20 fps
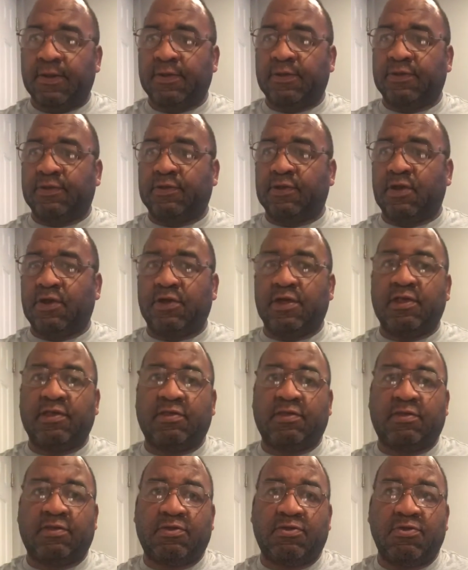So let's
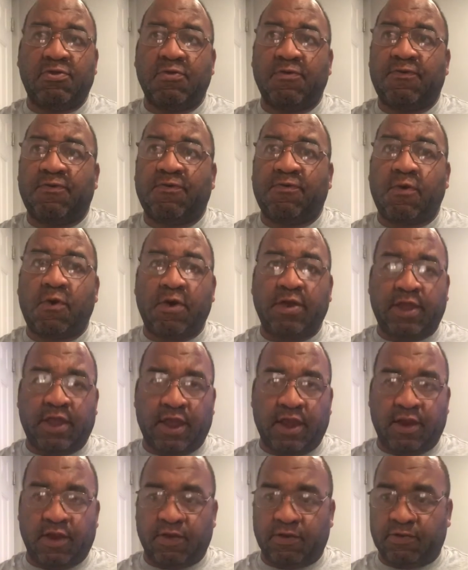do four
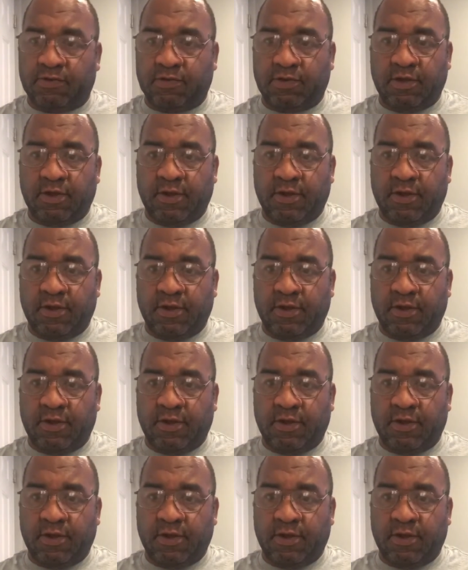years.